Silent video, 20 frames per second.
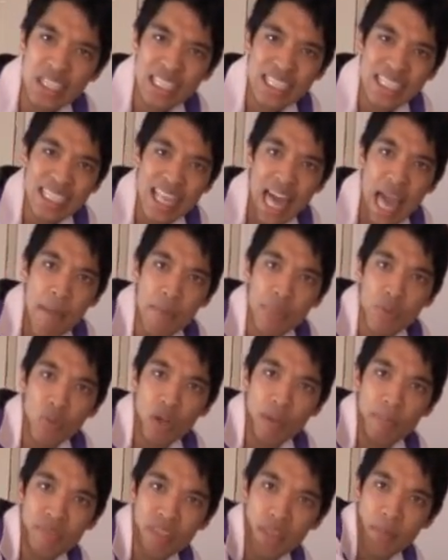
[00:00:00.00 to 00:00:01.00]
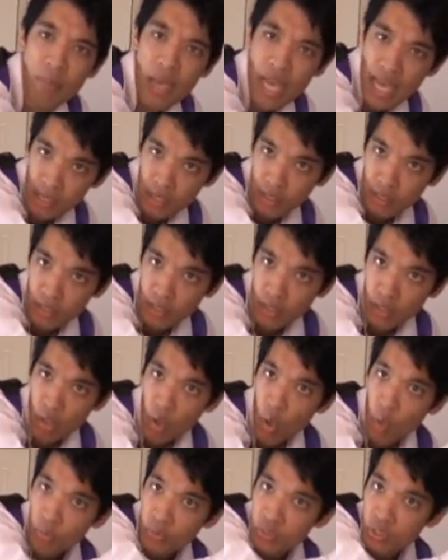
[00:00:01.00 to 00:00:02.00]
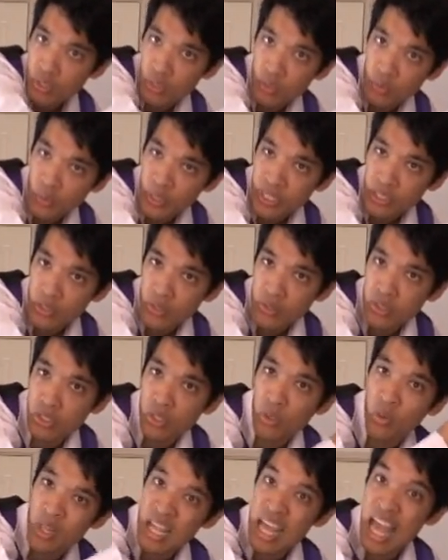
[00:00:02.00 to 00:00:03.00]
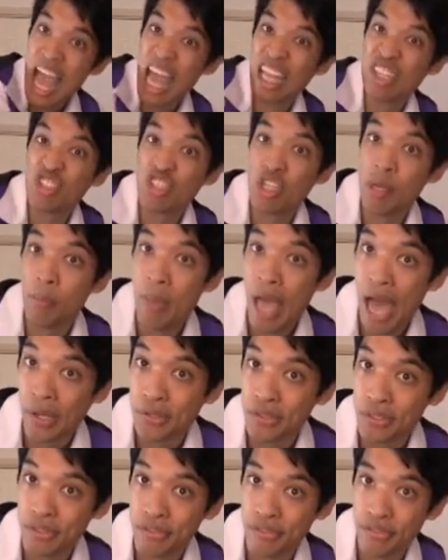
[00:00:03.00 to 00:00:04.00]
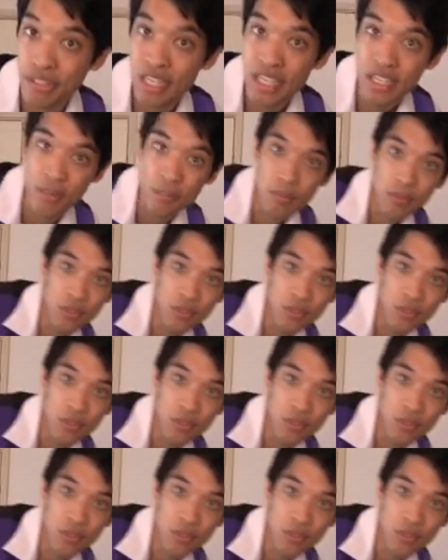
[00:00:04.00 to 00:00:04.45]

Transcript: clamber up the bed onto the windowsill and jump out to freedom.